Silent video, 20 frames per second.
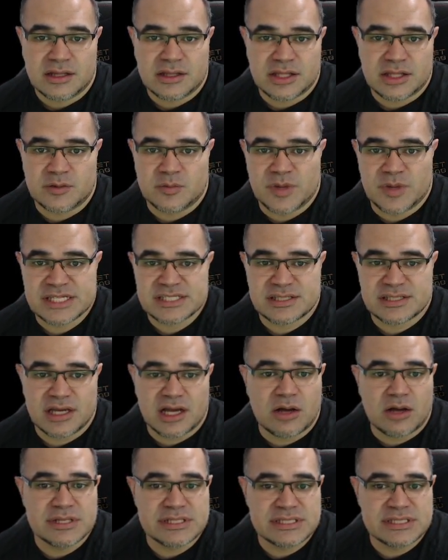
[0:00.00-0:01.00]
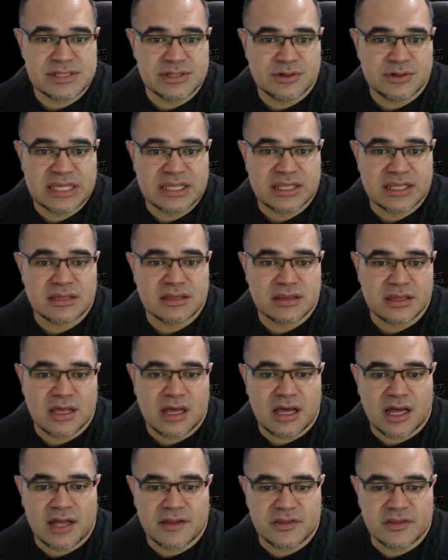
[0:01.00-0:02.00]
You can basically always do it.
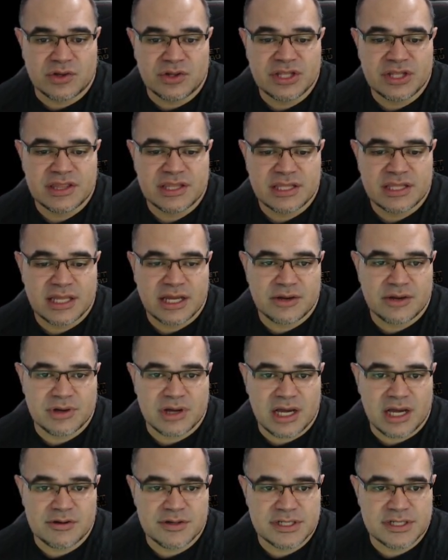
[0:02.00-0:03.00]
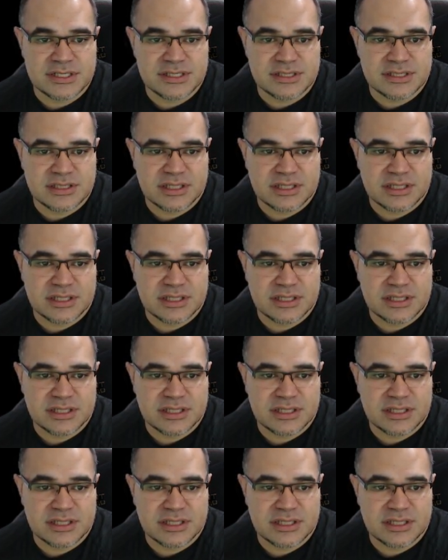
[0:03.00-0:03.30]
The only thing that I would